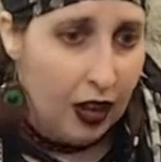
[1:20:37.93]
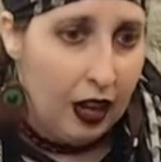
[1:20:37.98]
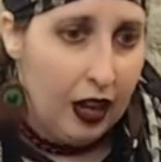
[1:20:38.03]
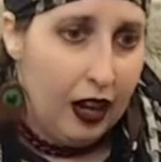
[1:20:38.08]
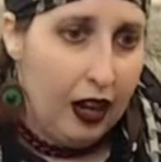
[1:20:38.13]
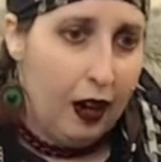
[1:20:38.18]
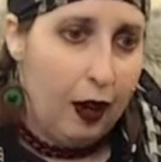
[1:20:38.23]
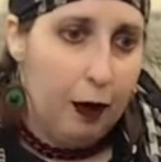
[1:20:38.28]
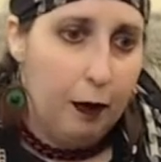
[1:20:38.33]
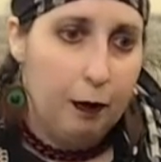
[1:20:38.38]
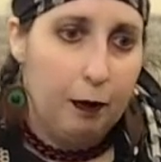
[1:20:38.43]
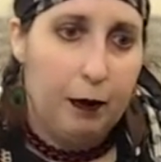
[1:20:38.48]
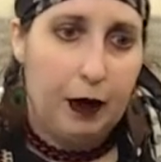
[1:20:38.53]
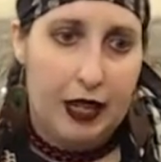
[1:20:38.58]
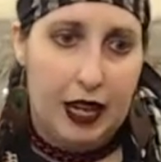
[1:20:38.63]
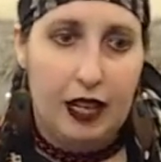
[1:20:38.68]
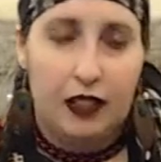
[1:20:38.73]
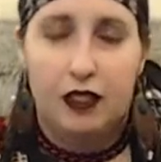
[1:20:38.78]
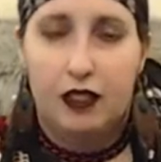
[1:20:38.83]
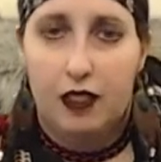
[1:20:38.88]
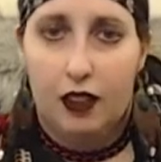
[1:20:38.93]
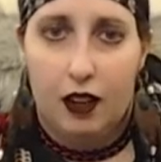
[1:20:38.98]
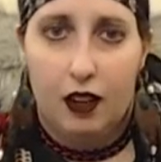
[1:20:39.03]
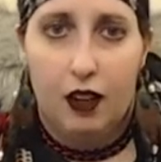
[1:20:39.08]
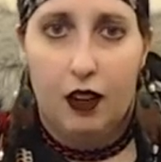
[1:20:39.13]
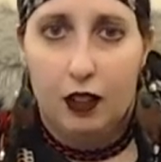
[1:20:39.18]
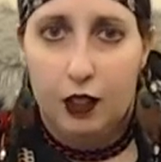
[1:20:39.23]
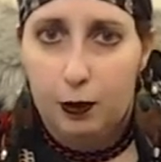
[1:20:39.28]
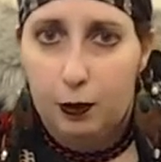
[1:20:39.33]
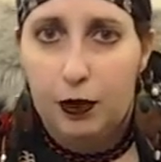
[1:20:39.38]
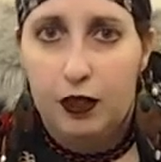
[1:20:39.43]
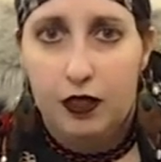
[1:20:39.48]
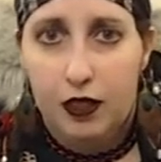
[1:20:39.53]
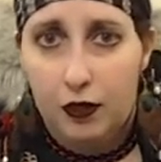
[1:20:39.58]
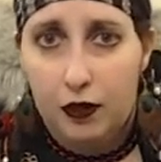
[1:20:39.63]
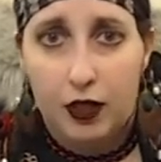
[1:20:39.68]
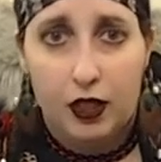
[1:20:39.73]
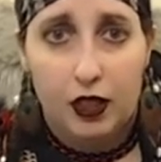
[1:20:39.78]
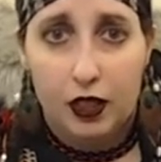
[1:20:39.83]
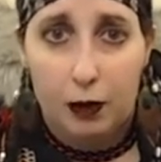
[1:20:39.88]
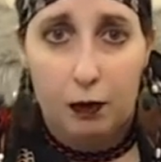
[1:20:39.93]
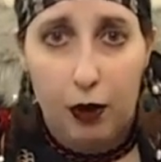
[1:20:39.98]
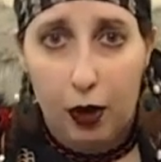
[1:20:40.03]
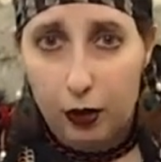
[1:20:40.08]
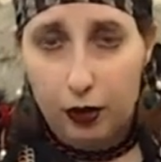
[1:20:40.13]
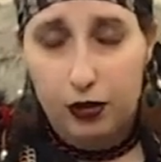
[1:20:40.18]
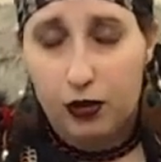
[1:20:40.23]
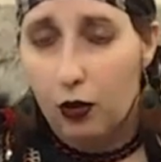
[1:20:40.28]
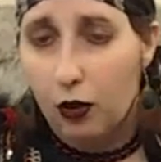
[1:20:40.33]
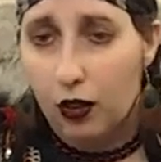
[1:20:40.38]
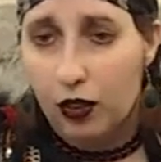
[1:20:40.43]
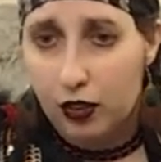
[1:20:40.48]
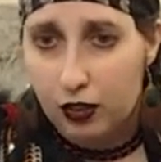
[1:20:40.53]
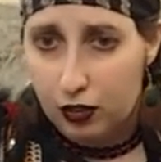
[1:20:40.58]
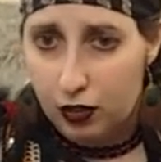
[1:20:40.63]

But yes, there are specifically bow stores,